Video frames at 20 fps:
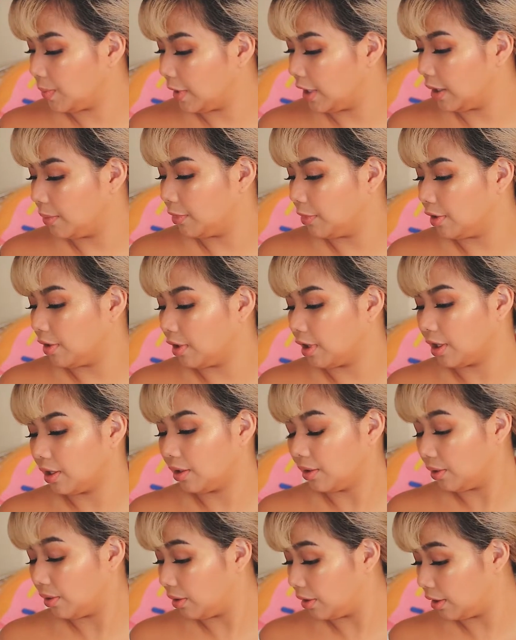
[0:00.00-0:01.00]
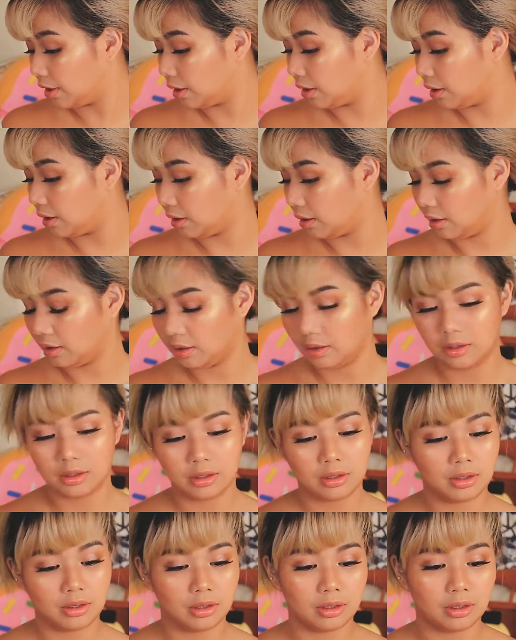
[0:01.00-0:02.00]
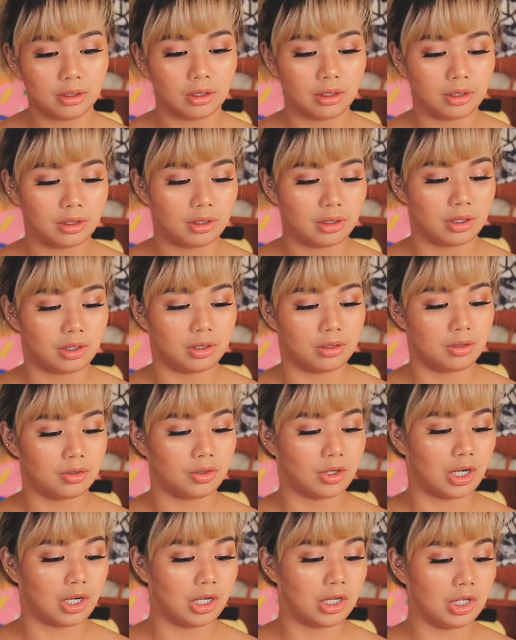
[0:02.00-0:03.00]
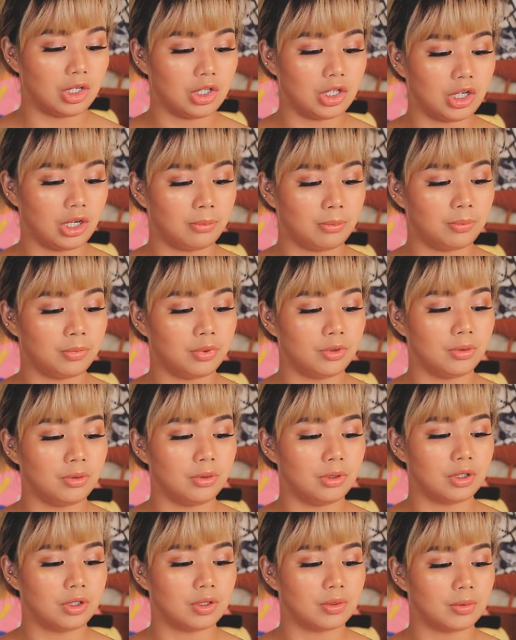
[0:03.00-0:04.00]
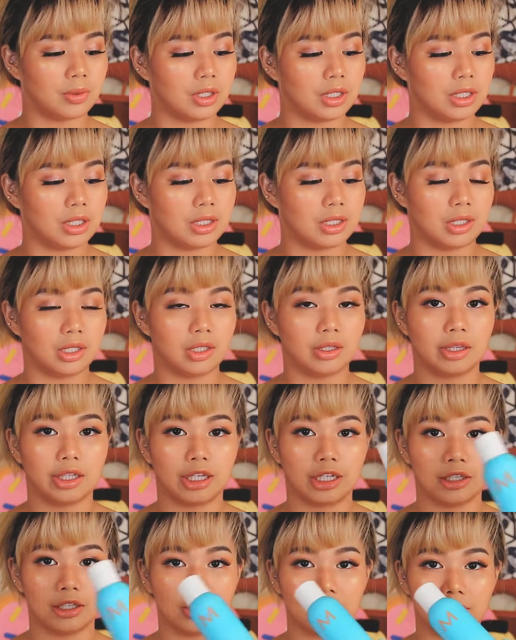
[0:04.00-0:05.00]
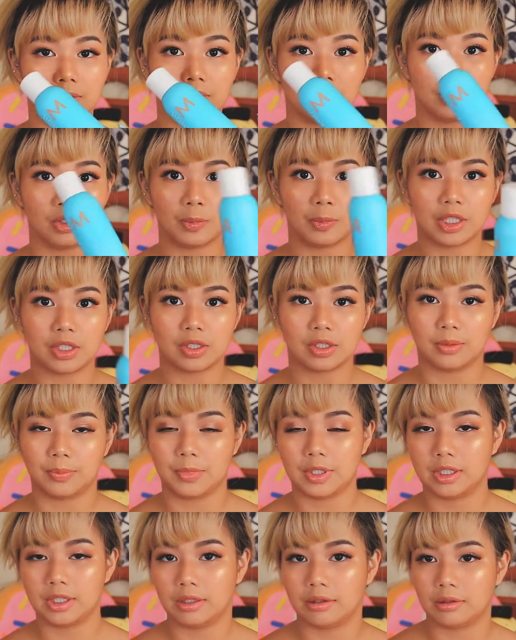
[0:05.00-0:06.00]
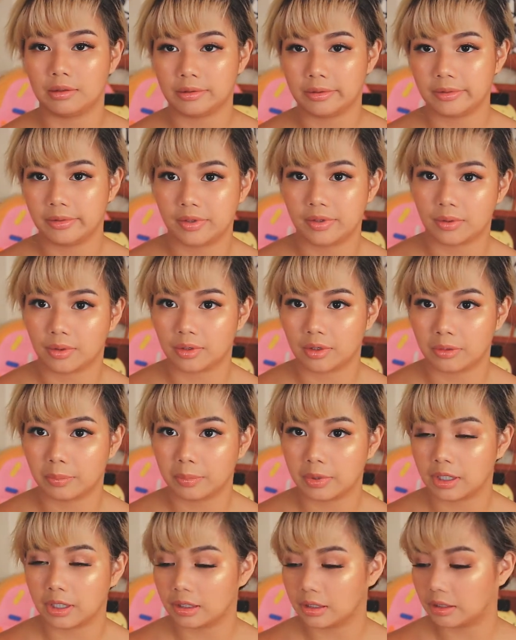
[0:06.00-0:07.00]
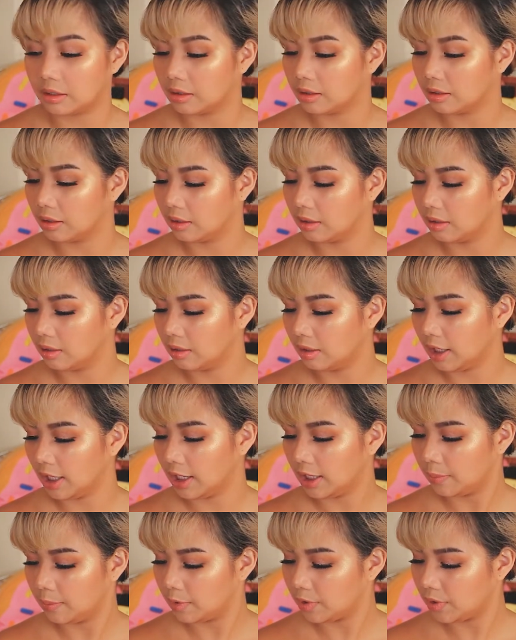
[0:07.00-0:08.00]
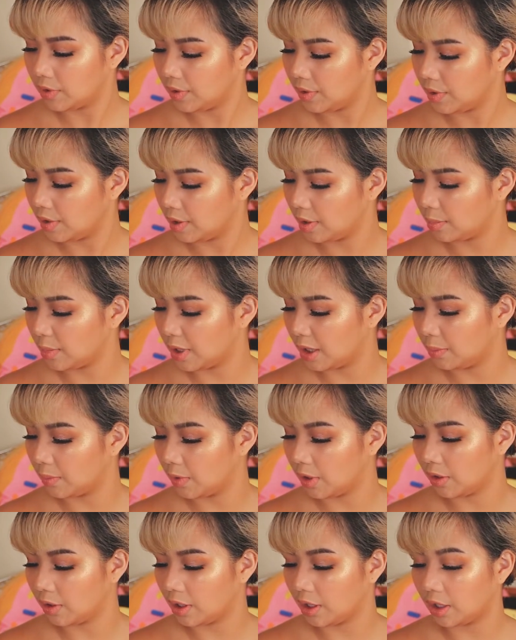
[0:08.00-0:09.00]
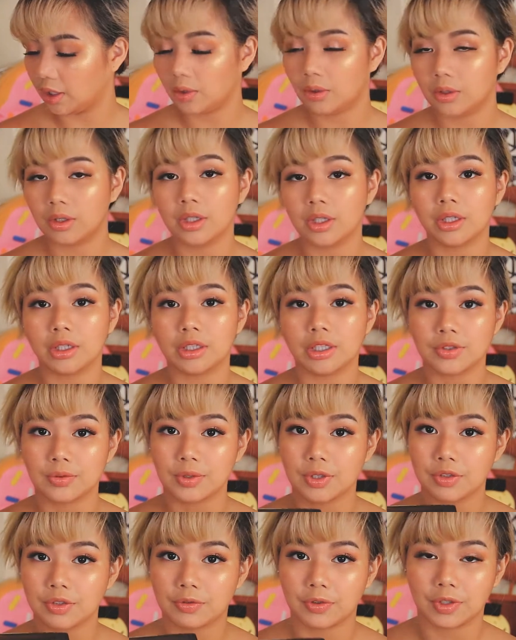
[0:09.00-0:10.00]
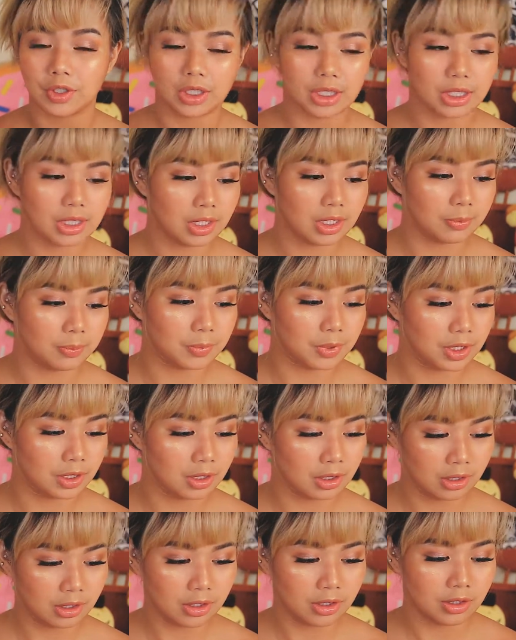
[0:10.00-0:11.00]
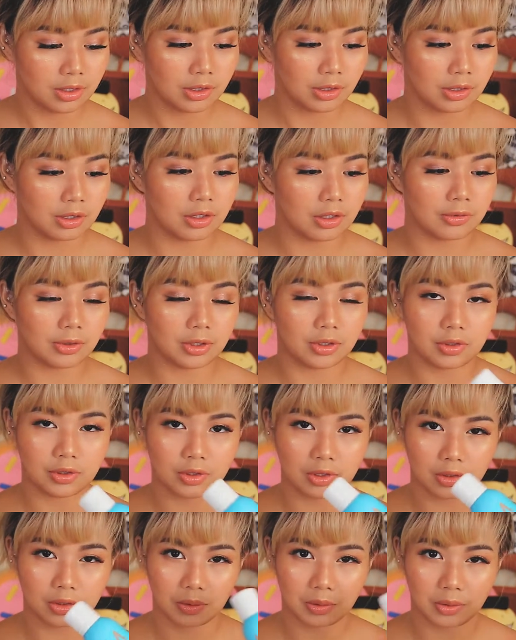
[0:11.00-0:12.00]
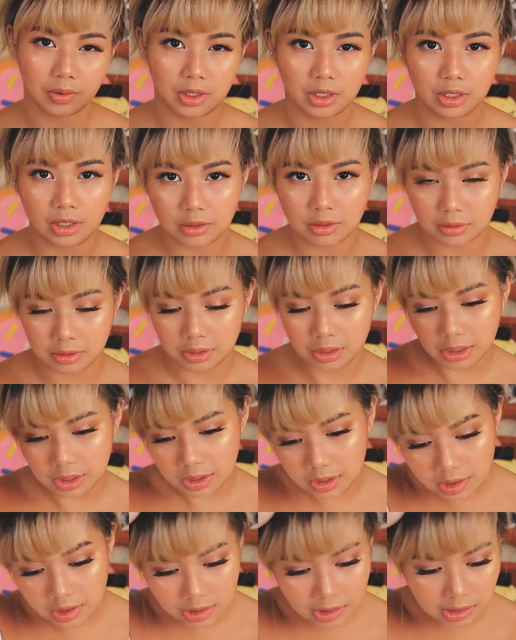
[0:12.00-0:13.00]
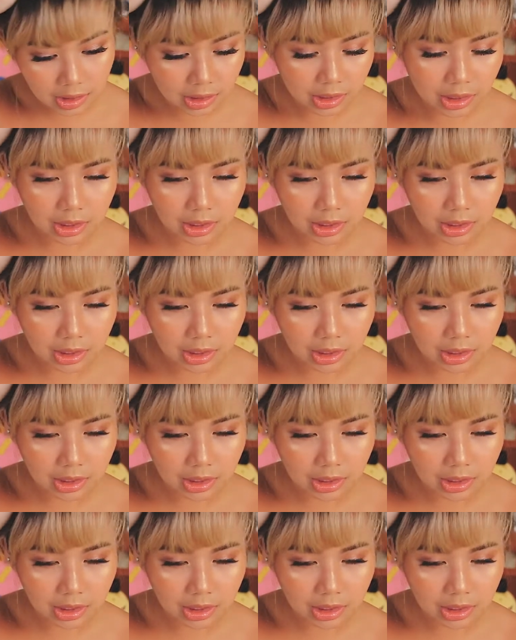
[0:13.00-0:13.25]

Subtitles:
my Moroccan Oil dry shampoo. This one is in light tones because I'm still sort of blonde, and I'm also using my Moroccan Oil. This one is for the tips, so this one is to ungrease